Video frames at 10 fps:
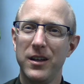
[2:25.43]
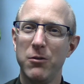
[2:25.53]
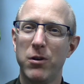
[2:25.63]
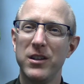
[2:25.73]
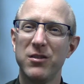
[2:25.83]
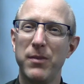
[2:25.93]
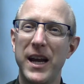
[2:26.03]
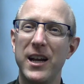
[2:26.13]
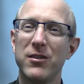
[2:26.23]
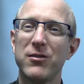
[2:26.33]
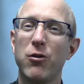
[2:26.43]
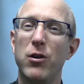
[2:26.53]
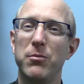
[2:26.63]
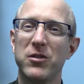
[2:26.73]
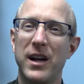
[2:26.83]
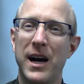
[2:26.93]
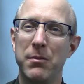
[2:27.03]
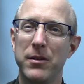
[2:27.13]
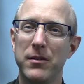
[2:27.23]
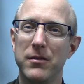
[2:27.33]
He once made a storm
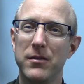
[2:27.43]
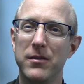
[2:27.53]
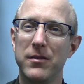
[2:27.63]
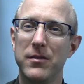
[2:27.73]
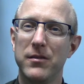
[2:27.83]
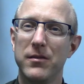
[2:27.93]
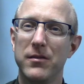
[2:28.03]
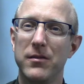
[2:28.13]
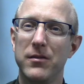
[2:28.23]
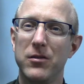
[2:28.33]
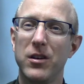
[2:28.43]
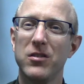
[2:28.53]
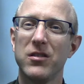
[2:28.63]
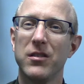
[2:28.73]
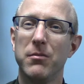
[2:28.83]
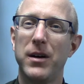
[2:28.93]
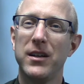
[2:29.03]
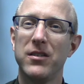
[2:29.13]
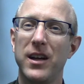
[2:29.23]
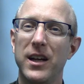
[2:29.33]
stop just
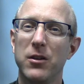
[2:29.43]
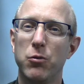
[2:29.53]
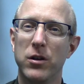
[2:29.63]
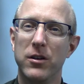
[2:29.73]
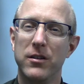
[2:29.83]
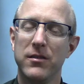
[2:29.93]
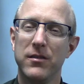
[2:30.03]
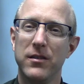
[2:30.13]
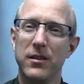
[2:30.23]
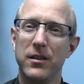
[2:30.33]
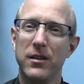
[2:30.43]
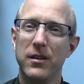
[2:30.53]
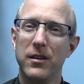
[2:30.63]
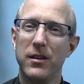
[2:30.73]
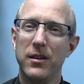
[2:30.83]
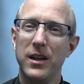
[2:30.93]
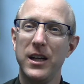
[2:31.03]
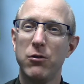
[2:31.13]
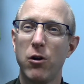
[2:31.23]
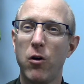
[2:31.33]
by saying the word.
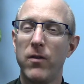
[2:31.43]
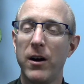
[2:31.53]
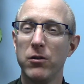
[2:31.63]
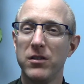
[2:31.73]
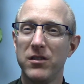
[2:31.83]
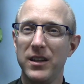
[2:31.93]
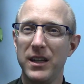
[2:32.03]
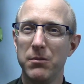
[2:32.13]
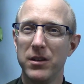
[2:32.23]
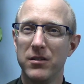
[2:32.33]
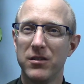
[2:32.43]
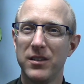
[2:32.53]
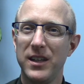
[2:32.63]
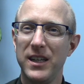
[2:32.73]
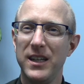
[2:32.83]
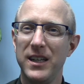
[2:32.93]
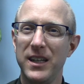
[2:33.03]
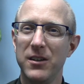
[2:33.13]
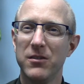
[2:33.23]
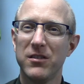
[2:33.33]
He drove out demons. He
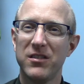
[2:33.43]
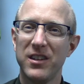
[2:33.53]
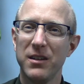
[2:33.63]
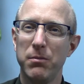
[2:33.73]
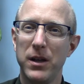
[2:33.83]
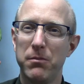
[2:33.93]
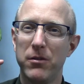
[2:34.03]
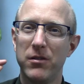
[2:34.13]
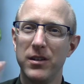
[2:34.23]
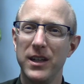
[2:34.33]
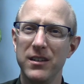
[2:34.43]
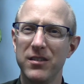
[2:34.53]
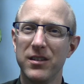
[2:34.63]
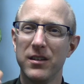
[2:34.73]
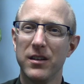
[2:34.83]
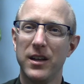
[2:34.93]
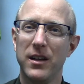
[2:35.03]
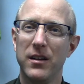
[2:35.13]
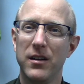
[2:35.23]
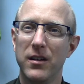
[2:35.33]
healed sick people
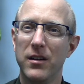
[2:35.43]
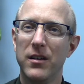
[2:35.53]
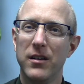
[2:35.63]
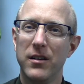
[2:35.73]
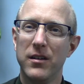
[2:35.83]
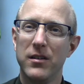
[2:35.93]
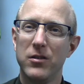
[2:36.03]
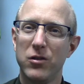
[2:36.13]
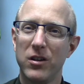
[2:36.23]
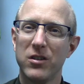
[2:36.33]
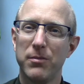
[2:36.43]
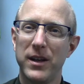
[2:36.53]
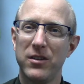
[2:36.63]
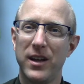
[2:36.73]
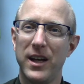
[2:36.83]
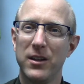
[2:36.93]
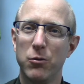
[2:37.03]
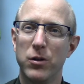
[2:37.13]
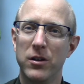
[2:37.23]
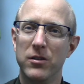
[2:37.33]
instantly just by saying
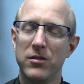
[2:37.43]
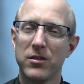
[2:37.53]
the words.